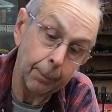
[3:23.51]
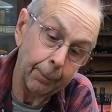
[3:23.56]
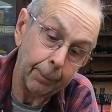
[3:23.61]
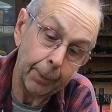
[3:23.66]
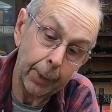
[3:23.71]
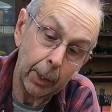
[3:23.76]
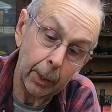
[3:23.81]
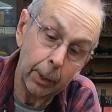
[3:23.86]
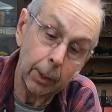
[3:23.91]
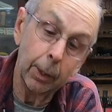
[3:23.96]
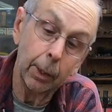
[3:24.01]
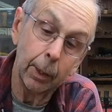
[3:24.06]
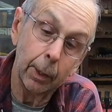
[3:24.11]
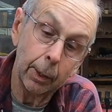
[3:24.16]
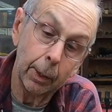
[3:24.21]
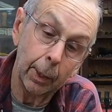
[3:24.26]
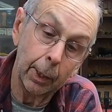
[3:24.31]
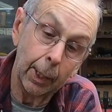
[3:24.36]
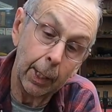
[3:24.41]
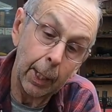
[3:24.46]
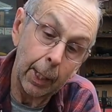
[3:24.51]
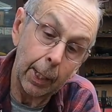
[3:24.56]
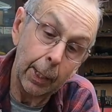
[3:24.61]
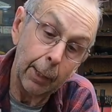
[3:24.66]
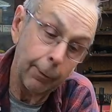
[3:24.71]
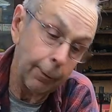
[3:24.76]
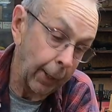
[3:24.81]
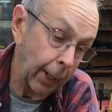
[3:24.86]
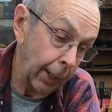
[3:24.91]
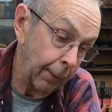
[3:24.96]
It's a
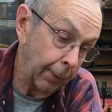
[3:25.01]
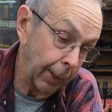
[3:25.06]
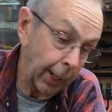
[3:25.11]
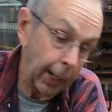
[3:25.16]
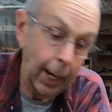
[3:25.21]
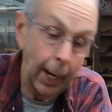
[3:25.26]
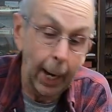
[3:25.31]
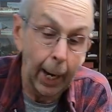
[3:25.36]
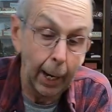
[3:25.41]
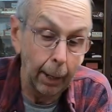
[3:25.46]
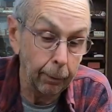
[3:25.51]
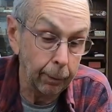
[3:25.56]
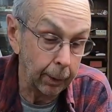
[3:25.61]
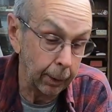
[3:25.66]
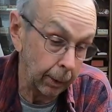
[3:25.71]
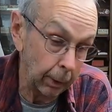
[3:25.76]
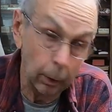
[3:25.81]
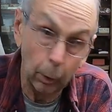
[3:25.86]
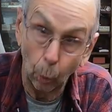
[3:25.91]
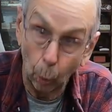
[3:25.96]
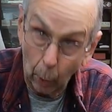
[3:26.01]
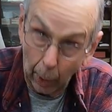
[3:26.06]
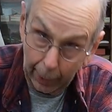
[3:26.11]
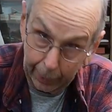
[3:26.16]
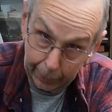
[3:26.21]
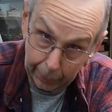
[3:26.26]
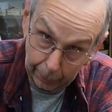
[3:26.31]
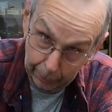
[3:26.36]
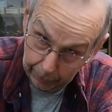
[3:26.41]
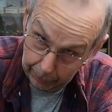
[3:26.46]
K5.5. It's a little
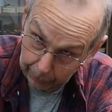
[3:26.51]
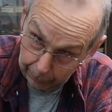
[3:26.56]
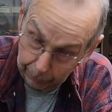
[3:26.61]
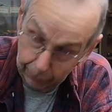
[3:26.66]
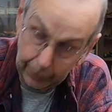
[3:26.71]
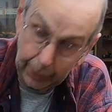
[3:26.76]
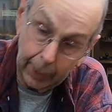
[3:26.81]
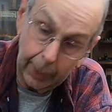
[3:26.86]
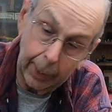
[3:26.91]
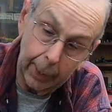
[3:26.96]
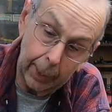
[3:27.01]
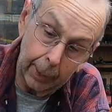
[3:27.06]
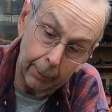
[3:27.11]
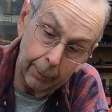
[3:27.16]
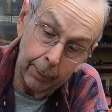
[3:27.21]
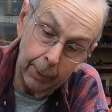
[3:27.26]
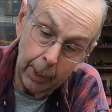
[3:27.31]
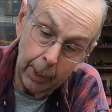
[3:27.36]
wider than the 5.